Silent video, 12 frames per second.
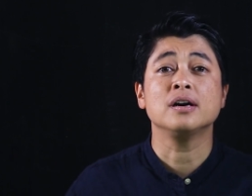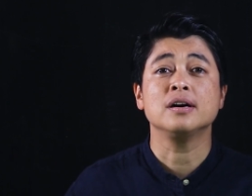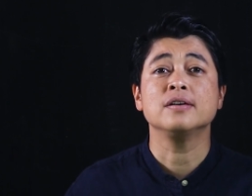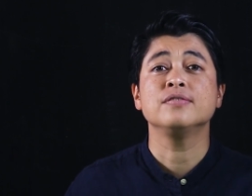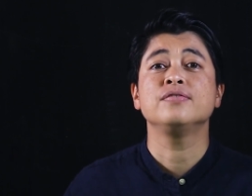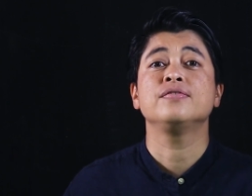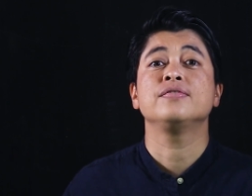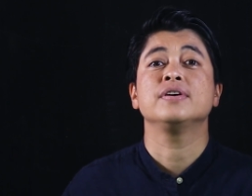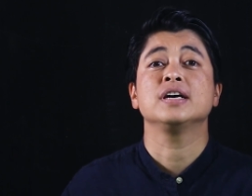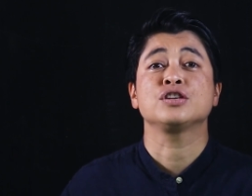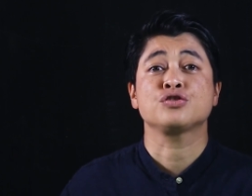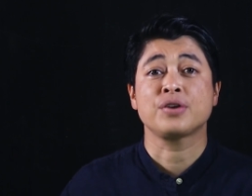of
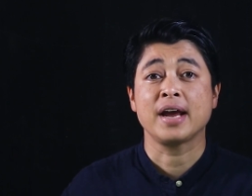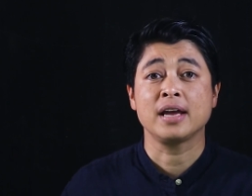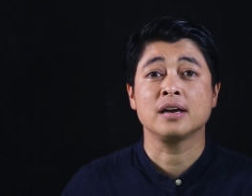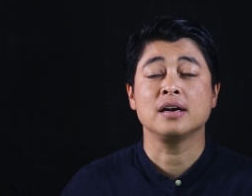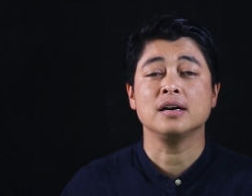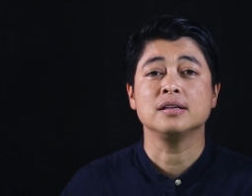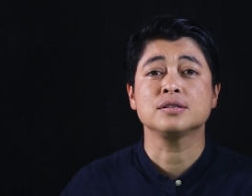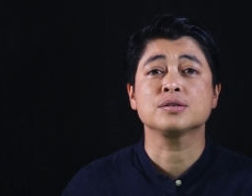a triangle.